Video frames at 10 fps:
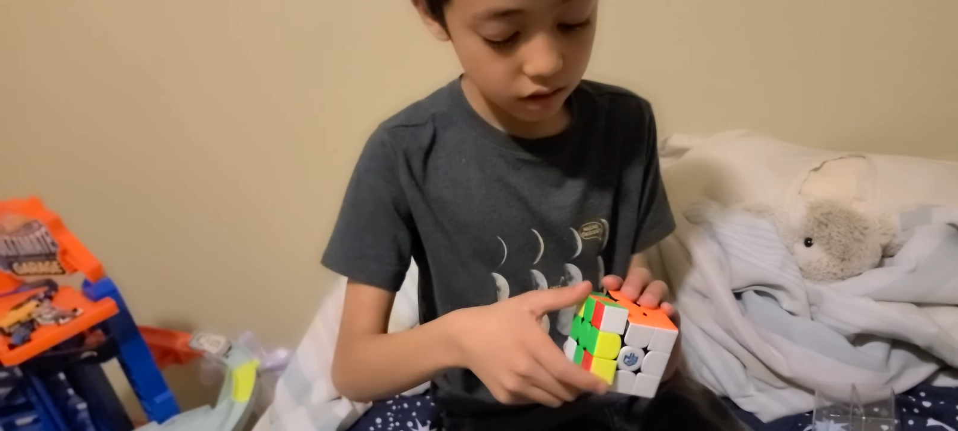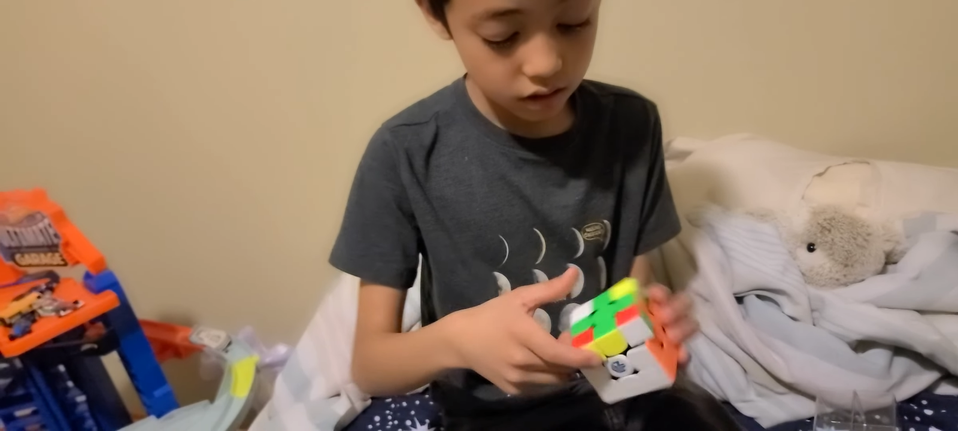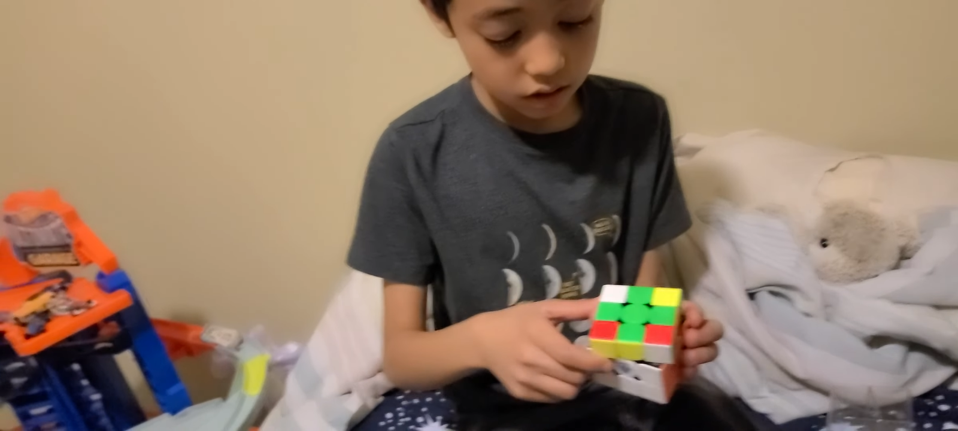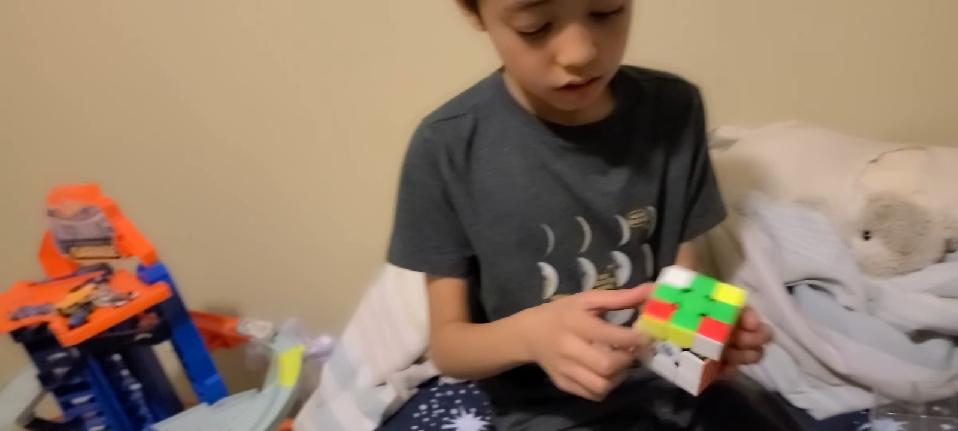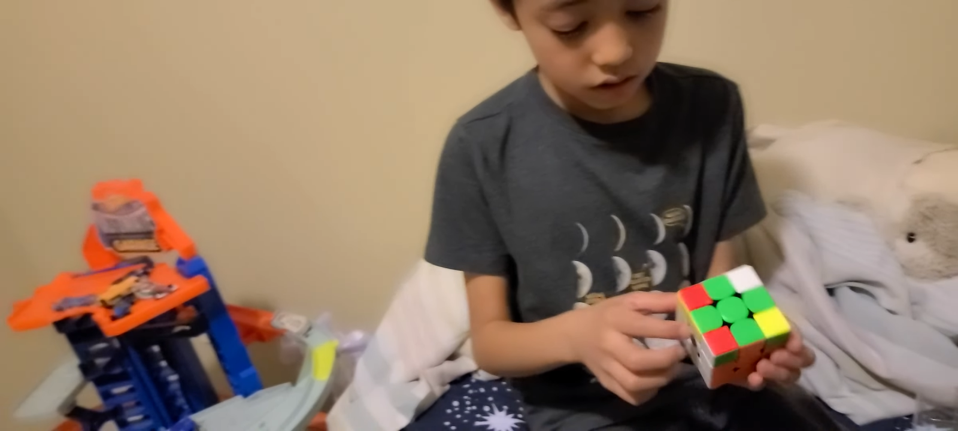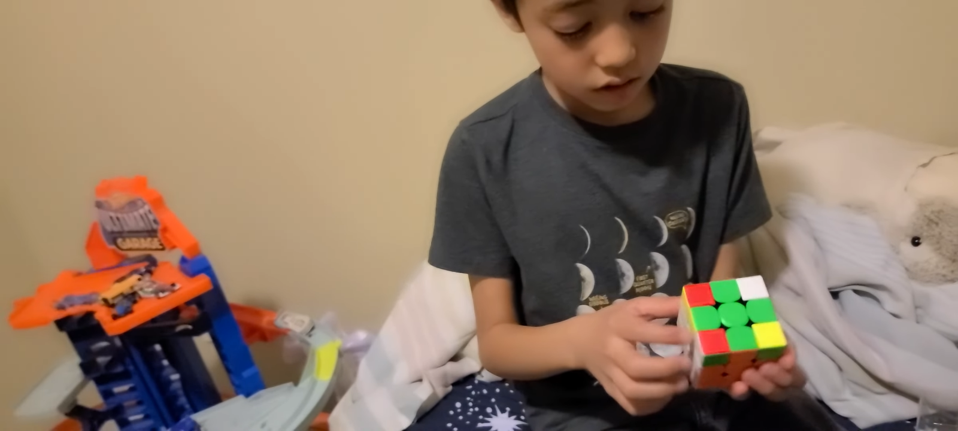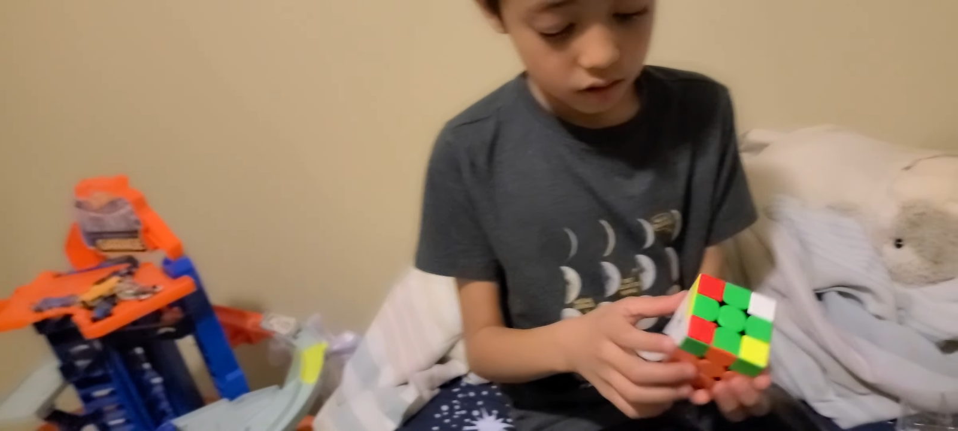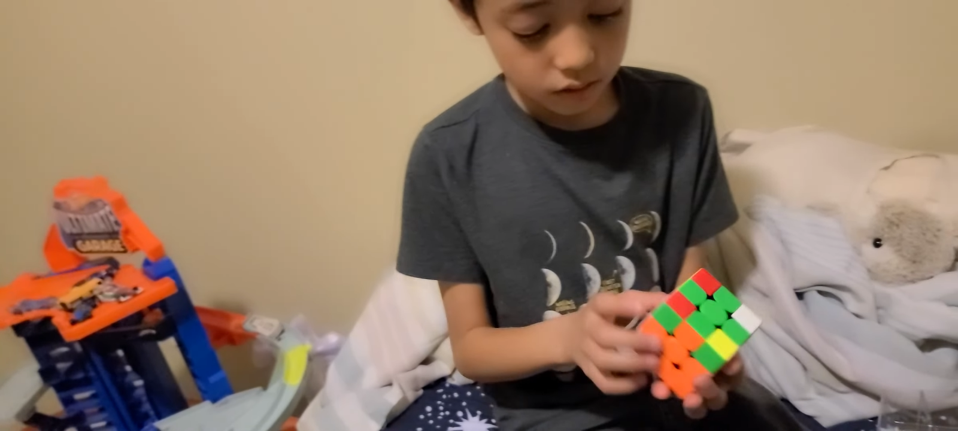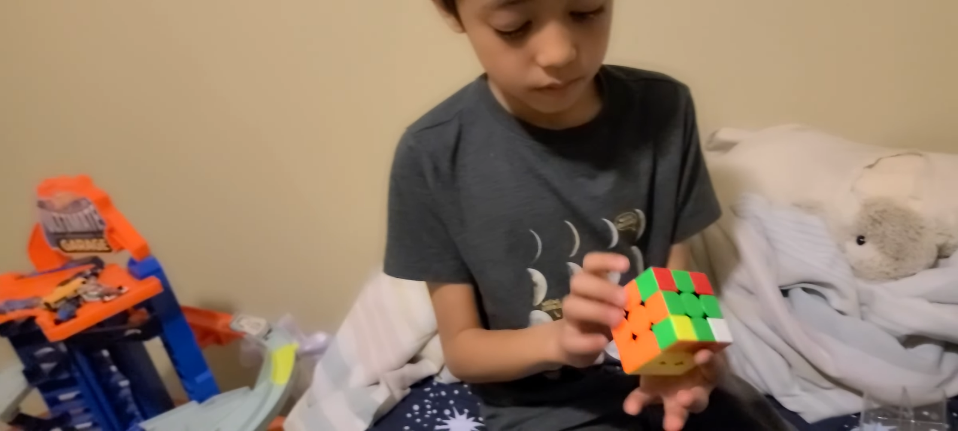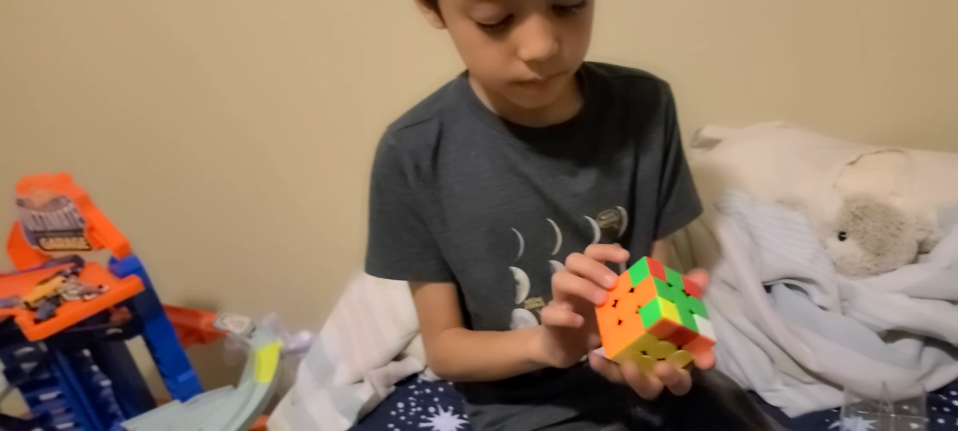near
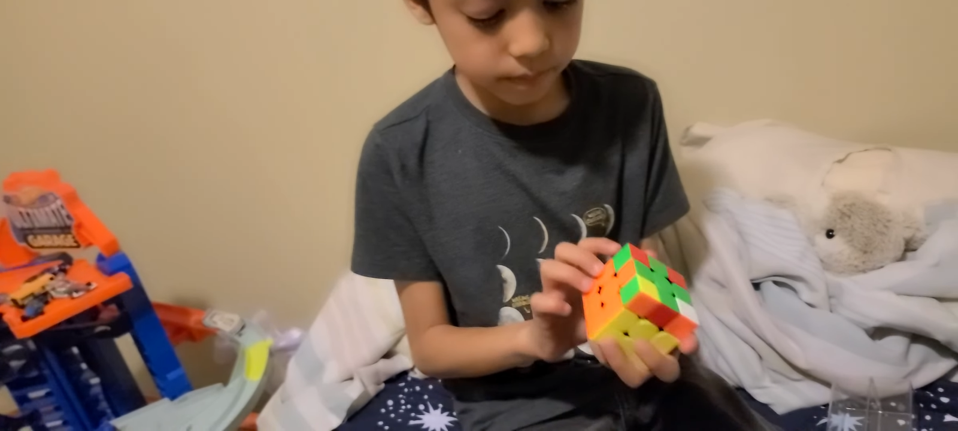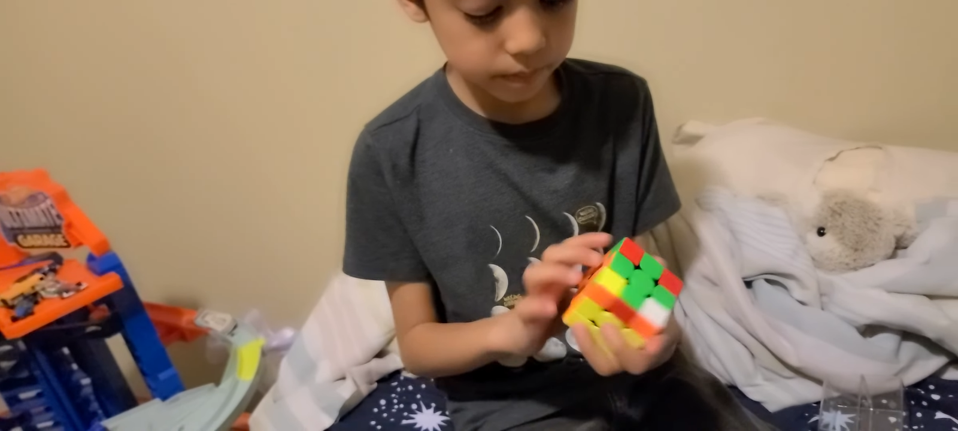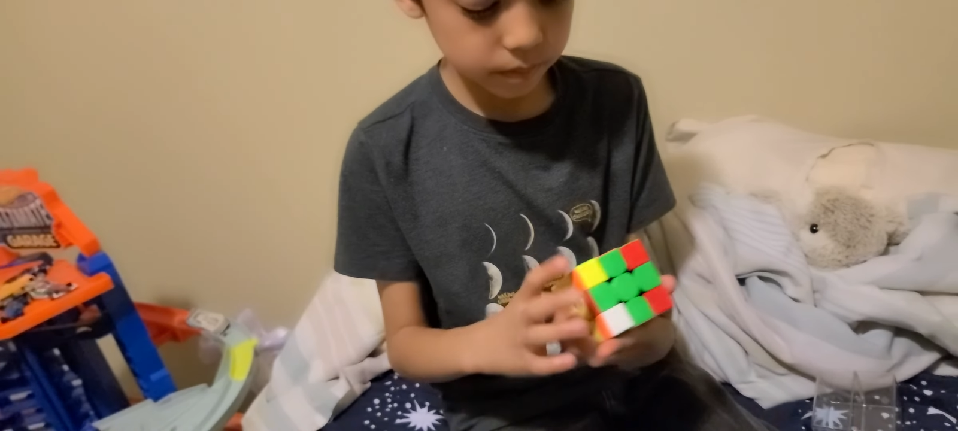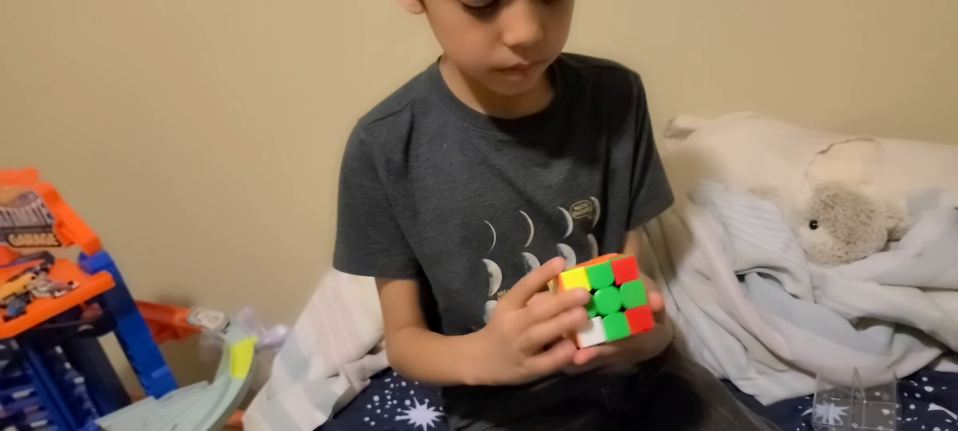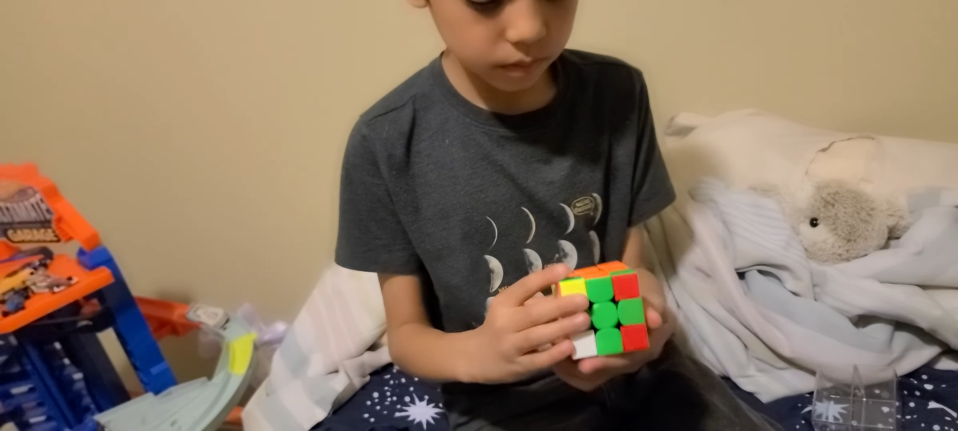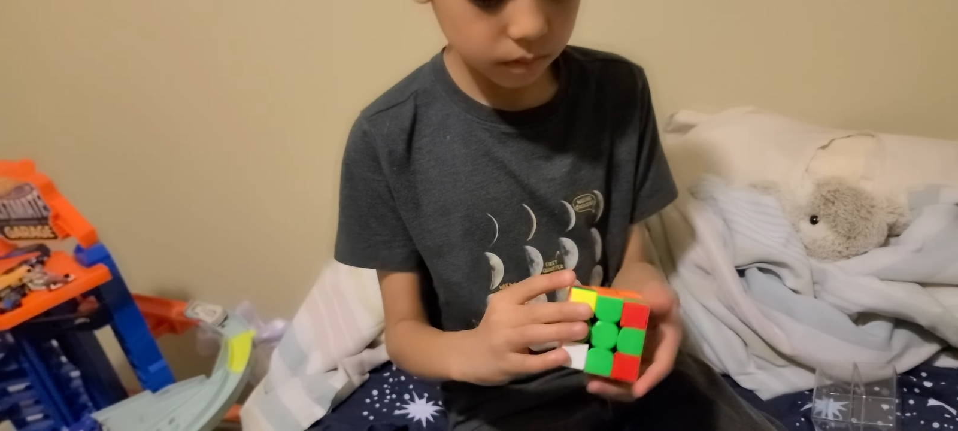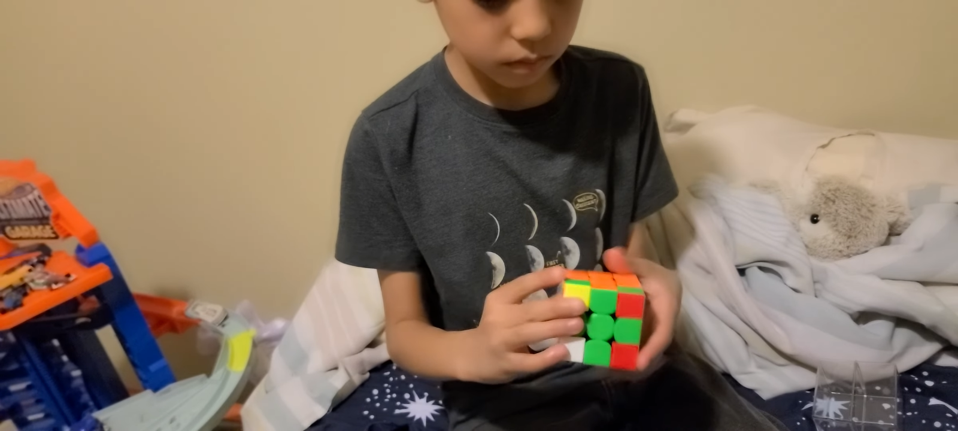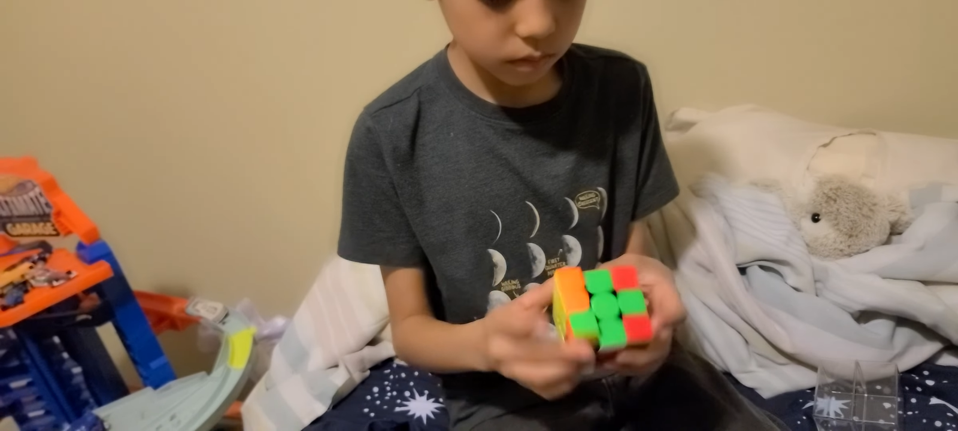the the sink